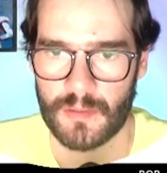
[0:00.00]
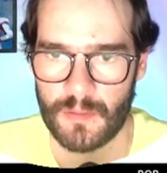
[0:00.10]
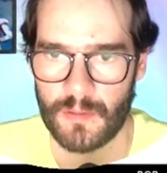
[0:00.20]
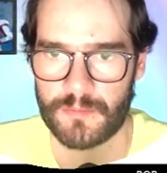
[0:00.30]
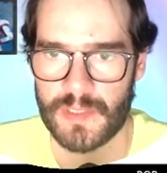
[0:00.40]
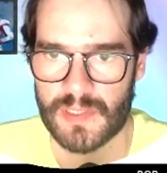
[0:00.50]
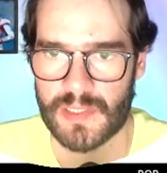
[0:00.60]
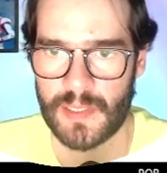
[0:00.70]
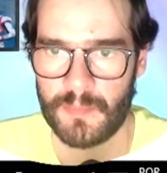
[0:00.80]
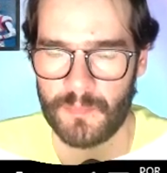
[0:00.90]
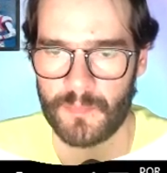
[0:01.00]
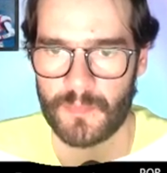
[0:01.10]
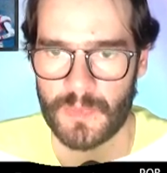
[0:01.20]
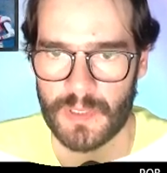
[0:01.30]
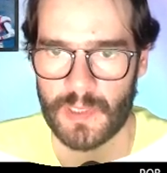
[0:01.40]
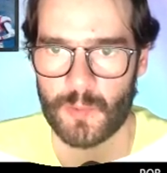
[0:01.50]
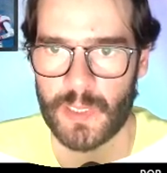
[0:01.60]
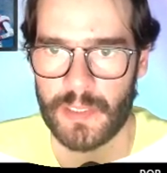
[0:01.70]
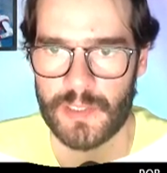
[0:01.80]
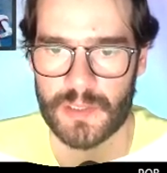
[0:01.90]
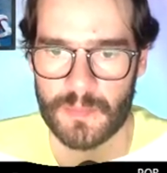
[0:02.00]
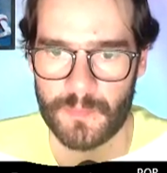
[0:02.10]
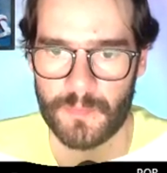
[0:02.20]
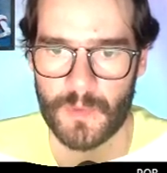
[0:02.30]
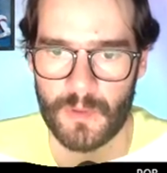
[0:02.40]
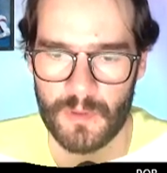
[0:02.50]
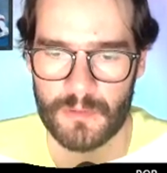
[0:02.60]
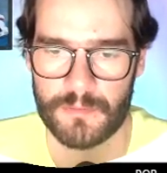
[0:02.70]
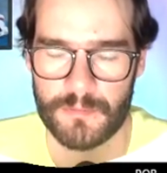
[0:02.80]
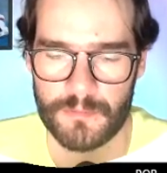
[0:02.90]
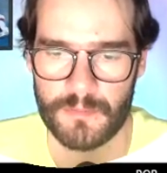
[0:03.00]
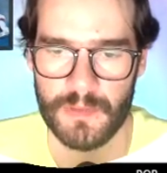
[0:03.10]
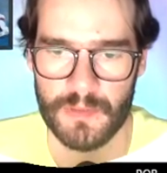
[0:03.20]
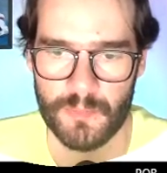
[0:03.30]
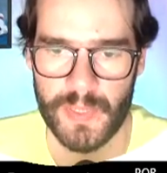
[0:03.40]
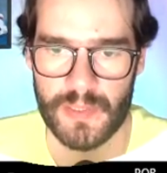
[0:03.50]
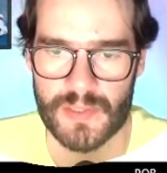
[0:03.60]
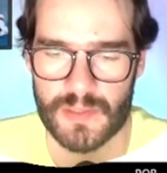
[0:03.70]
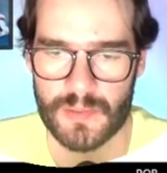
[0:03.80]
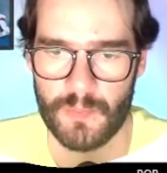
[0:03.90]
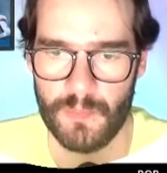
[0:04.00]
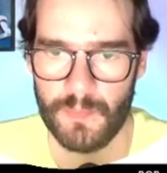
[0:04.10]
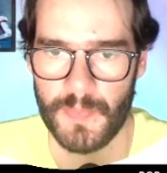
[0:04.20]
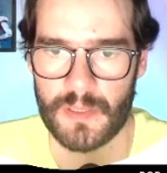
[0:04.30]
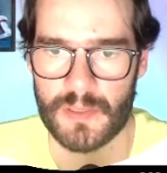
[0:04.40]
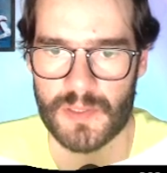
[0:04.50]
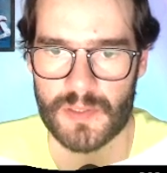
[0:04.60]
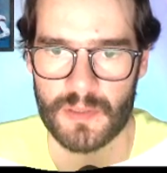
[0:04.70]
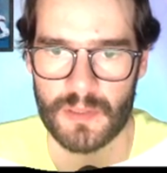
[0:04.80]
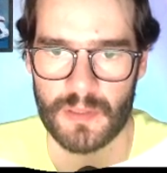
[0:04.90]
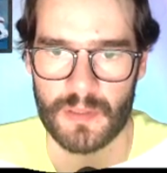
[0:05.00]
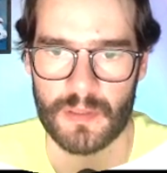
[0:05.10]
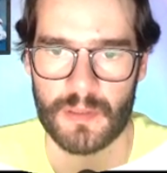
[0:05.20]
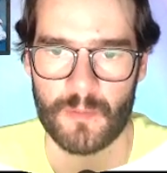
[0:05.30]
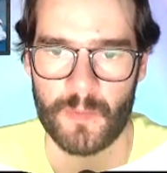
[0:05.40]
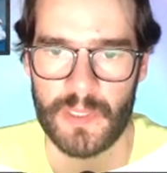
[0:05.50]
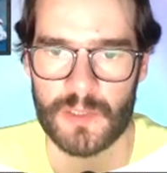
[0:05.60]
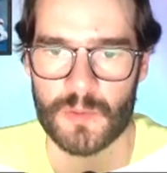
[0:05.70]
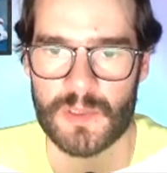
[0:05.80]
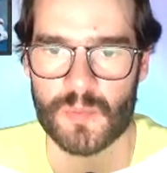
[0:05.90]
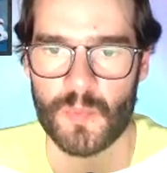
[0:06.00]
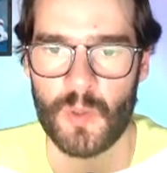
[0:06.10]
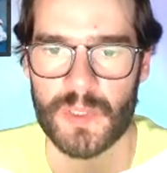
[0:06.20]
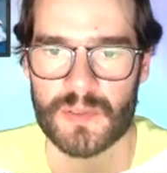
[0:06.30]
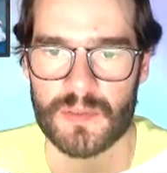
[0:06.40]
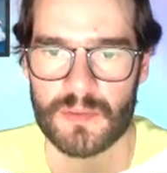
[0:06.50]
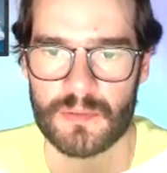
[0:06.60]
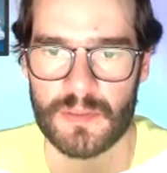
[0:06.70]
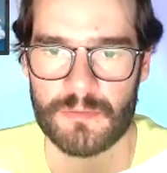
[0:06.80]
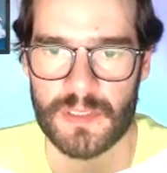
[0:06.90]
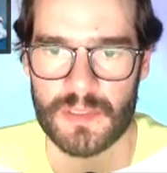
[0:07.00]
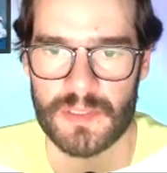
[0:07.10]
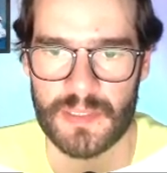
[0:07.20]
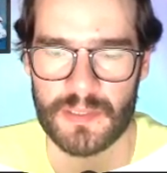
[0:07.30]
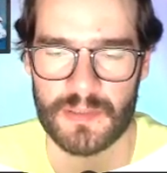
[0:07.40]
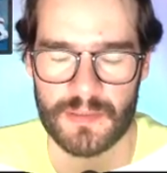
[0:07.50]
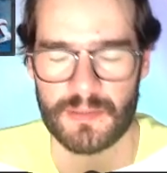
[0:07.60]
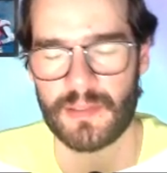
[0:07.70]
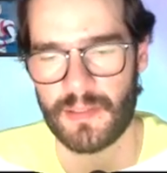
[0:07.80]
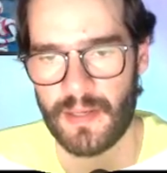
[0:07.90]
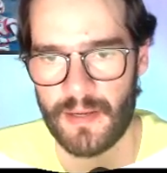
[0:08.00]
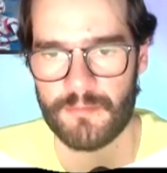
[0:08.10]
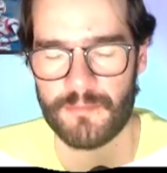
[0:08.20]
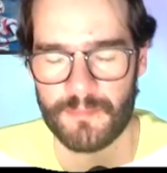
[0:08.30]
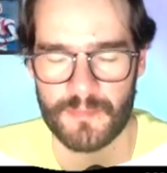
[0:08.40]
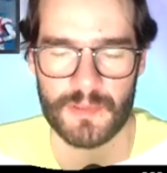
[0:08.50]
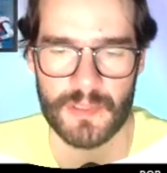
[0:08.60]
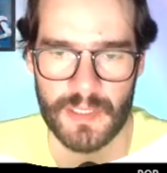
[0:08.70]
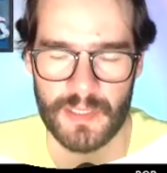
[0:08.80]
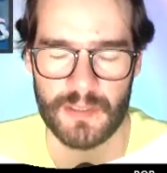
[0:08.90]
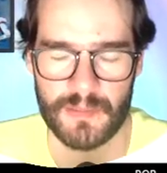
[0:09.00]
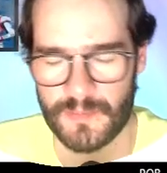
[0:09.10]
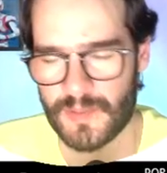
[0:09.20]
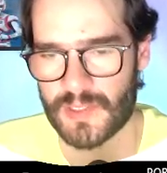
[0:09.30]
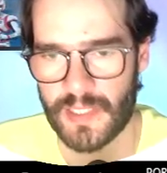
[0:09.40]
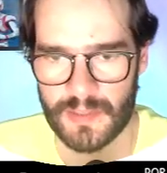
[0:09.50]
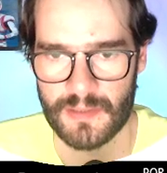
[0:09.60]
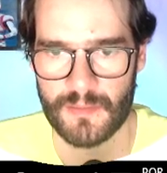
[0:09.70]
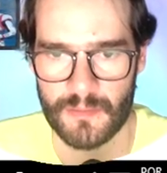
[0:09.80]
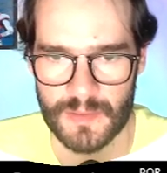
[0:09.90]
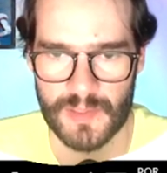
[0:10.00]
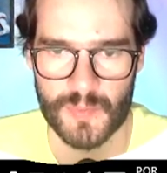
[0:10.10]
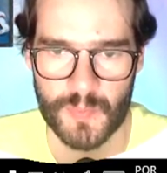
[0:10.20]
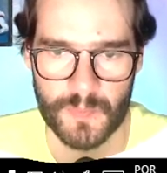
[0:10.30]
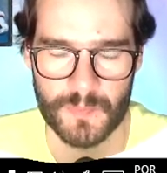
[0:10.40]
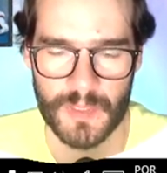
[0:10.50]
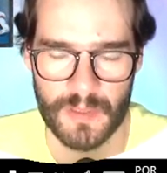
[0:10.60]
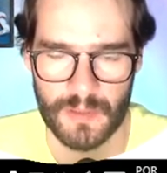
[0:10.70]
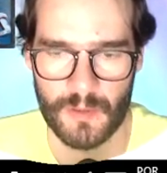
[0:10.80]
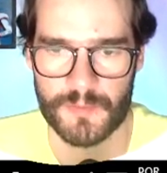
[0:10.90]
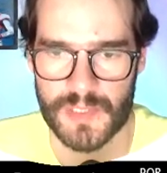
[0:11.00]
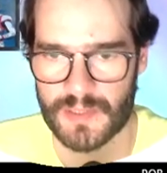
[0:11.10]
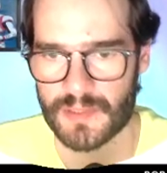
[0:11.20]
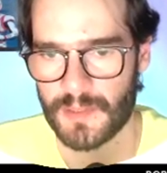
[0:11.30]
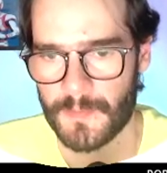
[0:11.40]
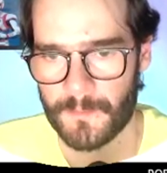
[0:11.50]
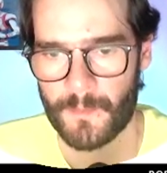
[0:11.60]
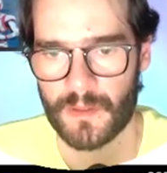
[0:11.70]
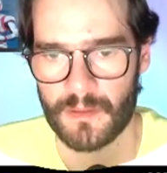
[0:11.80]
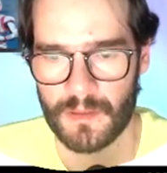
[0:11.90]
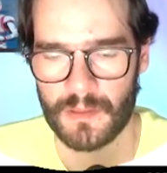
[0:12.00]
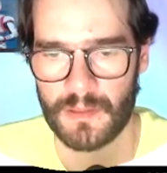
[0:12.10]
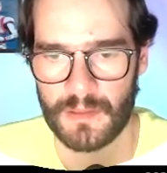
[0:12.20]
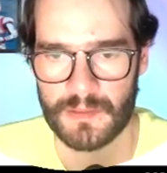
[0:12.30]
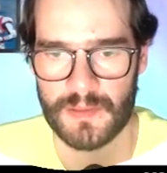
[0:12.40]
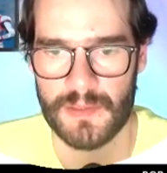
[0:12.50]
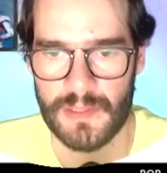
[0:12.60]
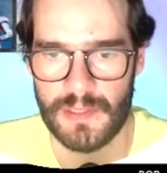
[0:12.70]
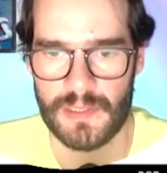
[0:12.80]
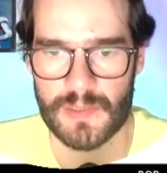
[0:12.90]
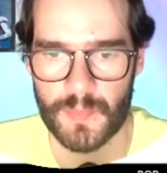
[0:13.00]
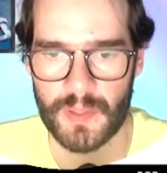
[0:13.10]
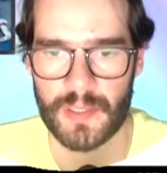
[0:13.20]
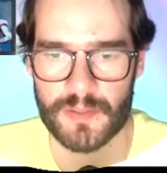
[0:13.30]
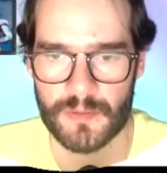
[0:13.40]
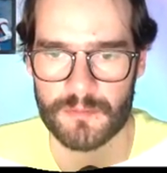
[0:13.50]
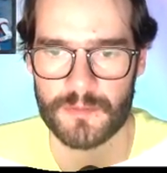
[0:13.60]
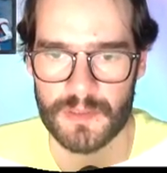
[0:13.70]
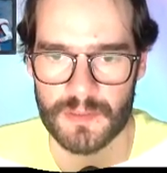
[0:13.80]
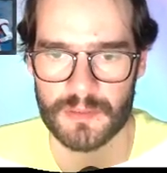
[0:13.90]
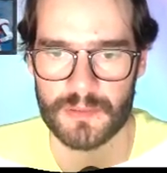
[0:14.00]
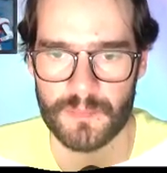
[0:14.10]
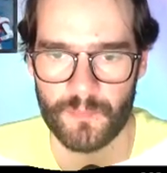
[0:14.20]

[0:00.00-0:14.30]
of the stem in relation of the base, because when I do this moment, if I didn't have uh, designed this uh, offset, uh, this part of the